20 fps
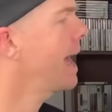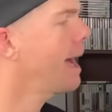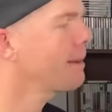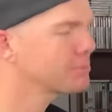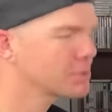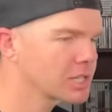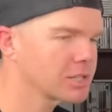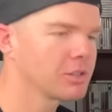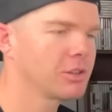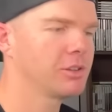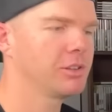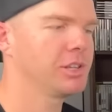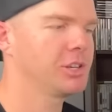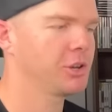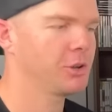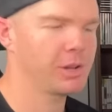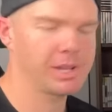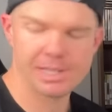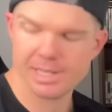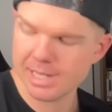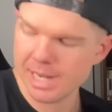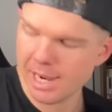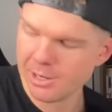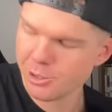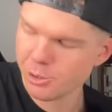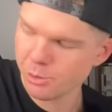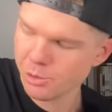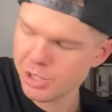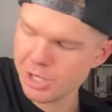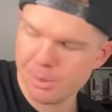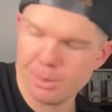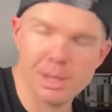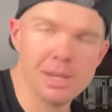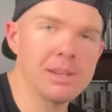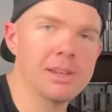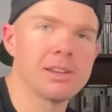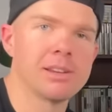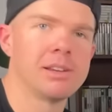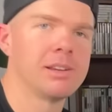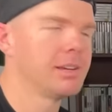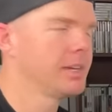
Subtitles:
can absolutely do international shipping.